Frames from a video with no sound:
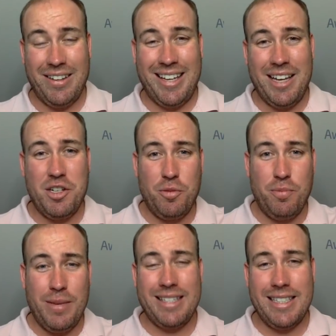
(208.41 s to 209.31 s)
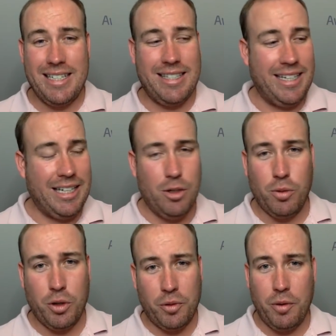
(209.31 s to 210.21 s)
In case you miss anything, you
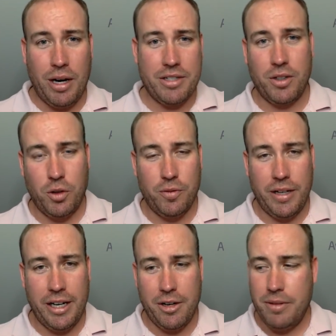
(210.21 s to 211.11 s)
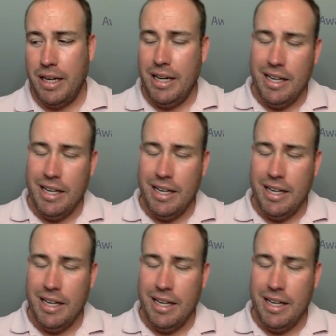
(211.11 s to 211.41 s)
don't want to rewatch the whole video,